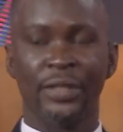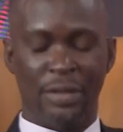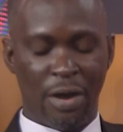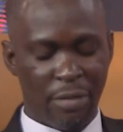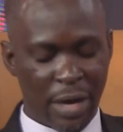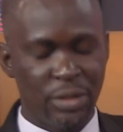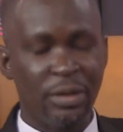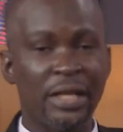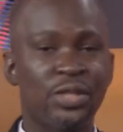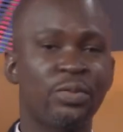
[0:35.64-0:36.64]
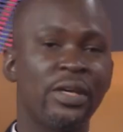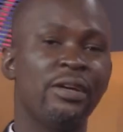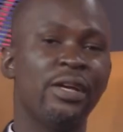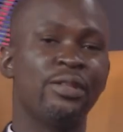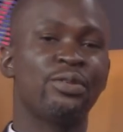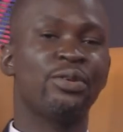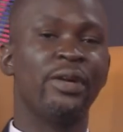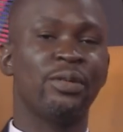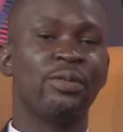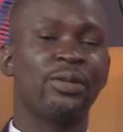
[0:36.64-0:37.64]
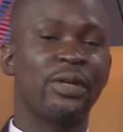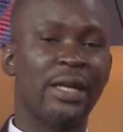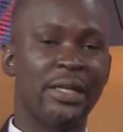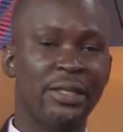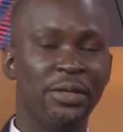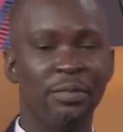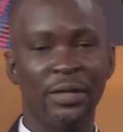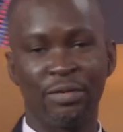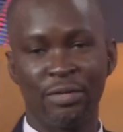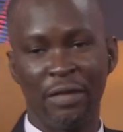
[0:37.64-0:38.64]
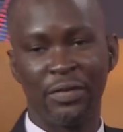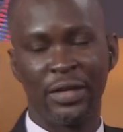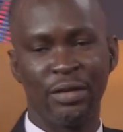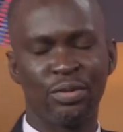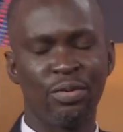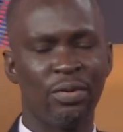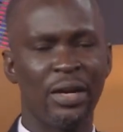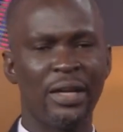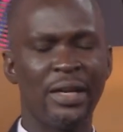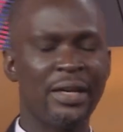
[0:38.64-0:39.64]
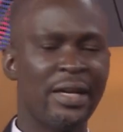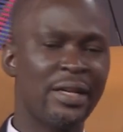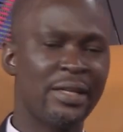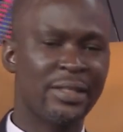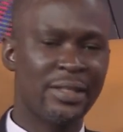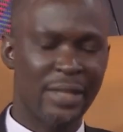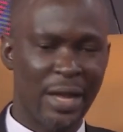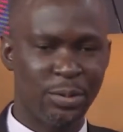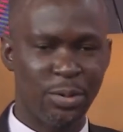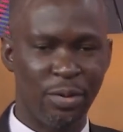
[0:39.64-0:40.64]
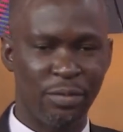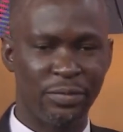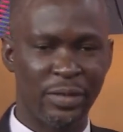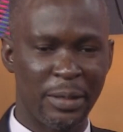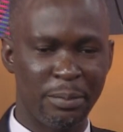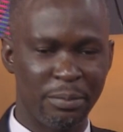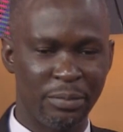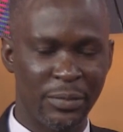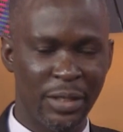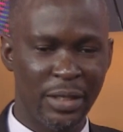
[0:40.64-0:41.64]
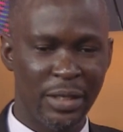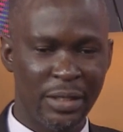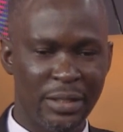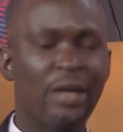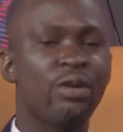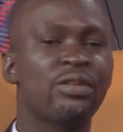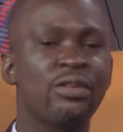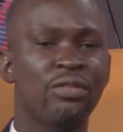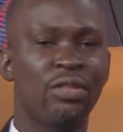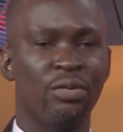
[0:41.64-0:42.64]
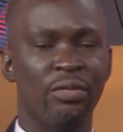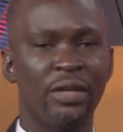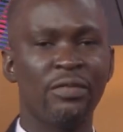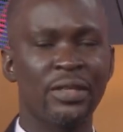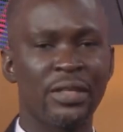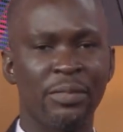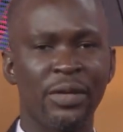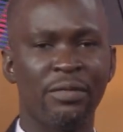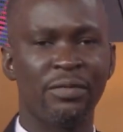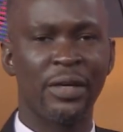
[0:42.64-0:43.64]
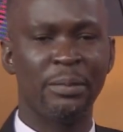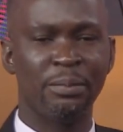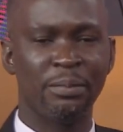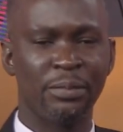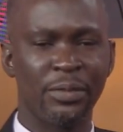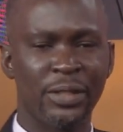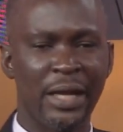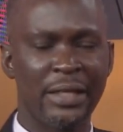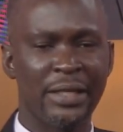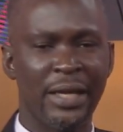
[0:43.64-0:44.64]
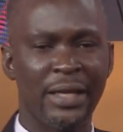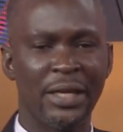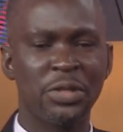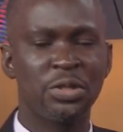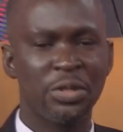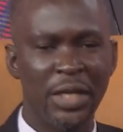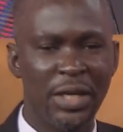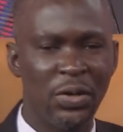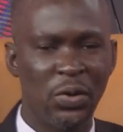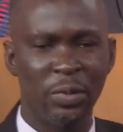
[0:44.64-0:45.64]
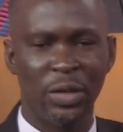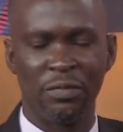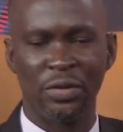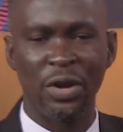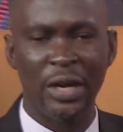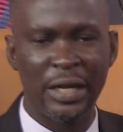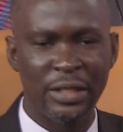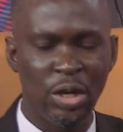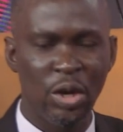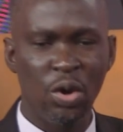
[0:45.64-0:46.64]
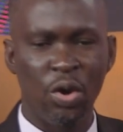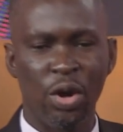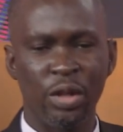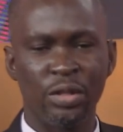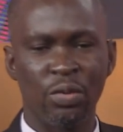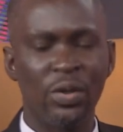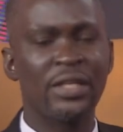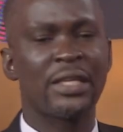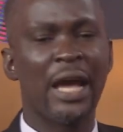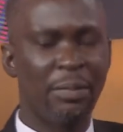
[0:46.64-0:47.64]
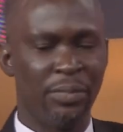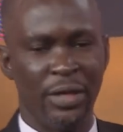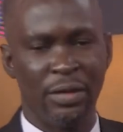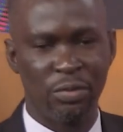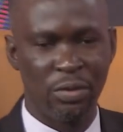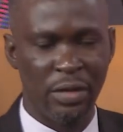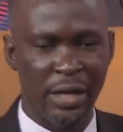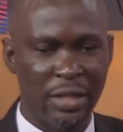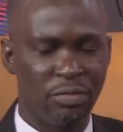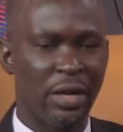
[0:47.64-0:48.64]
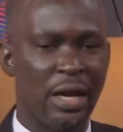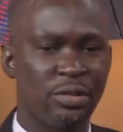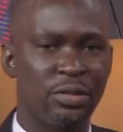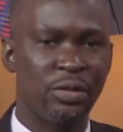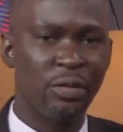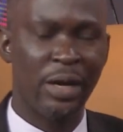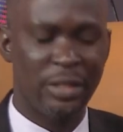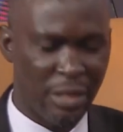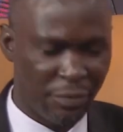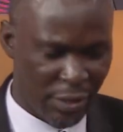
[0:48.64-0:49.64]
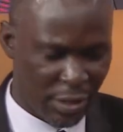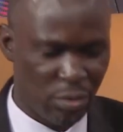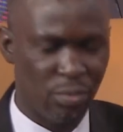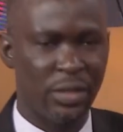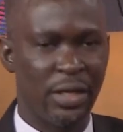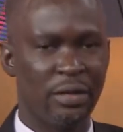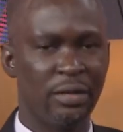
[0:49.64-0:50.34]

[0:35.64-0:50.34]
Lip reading: All right, so let's swing into it. We're looking at human trafficking. So let's start off. Take us through. Give us a bit of, shall I say, history or a bit of knowledge on what is happening as regards to human trafficking today.